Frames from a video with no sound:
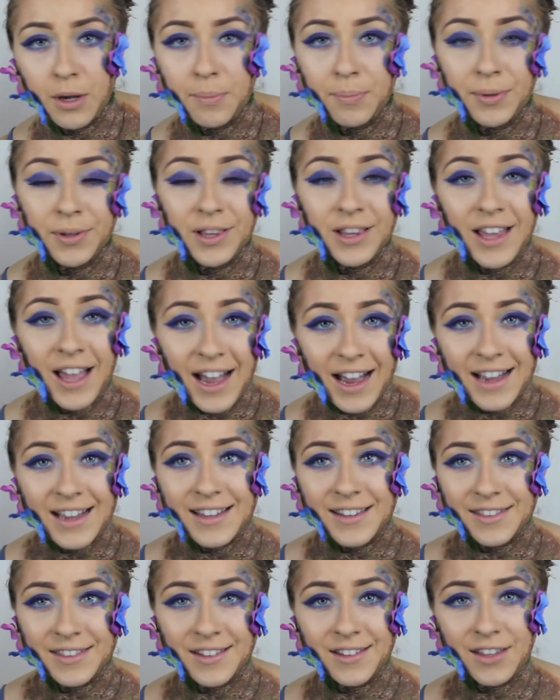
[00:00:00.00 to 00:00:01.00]

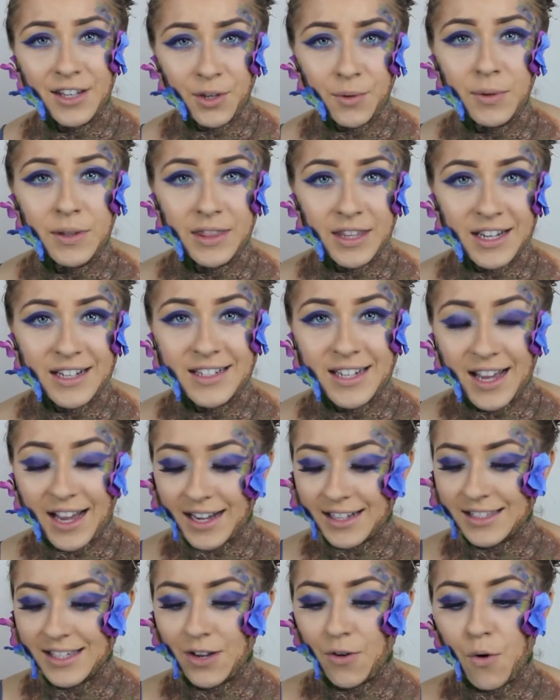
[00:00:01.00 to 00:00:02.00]
apply the liquid
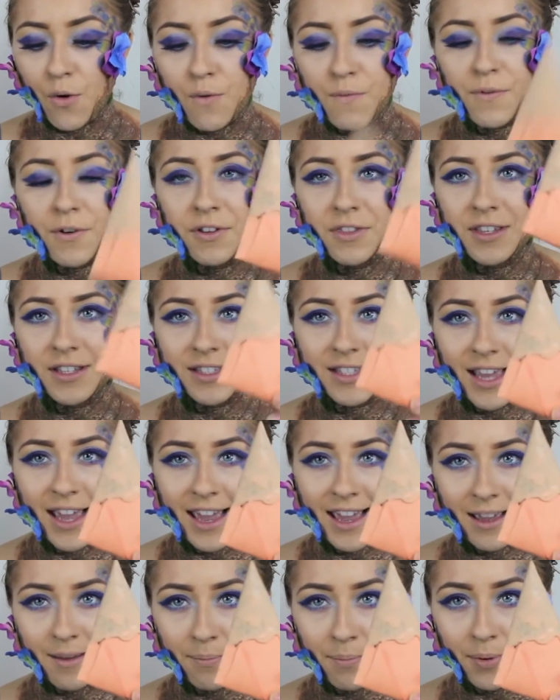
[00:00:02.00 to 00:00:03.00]
latex over the
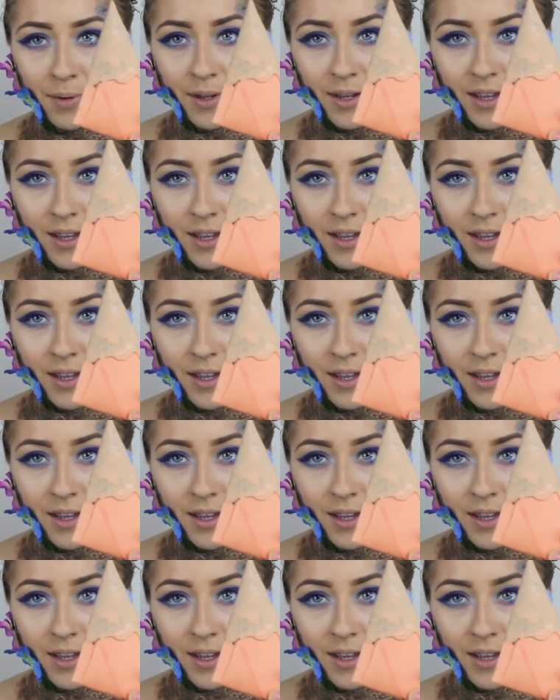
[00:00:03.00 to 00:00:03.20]
tape,